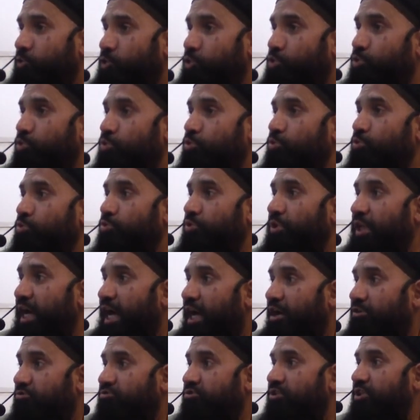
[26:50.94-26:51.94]

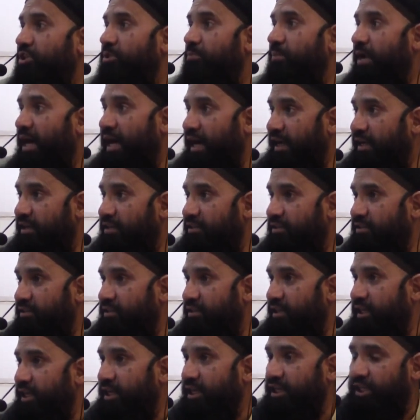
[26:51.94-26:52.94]
2000 miles
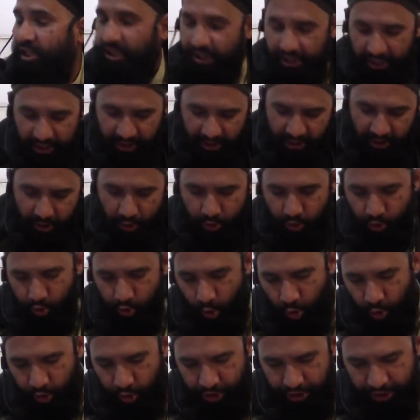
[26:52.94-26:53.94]
he
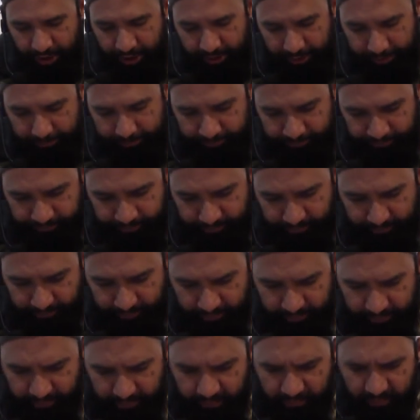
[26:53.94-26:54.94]
taught there.
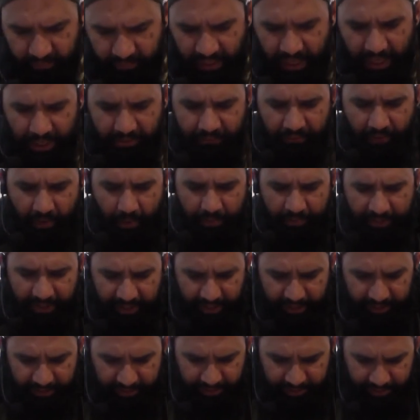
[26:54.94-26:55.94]
And from
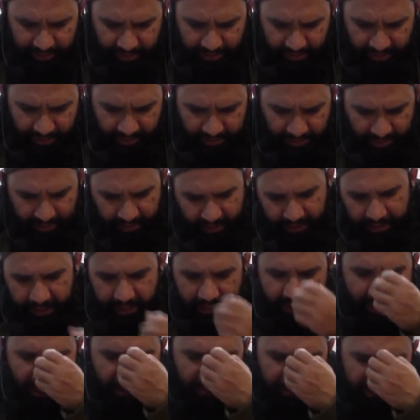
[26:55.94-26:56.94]
there
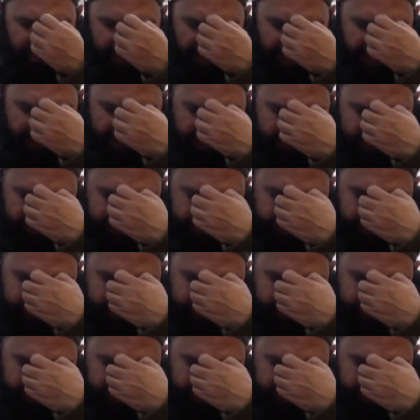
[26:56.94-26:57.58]
he came back.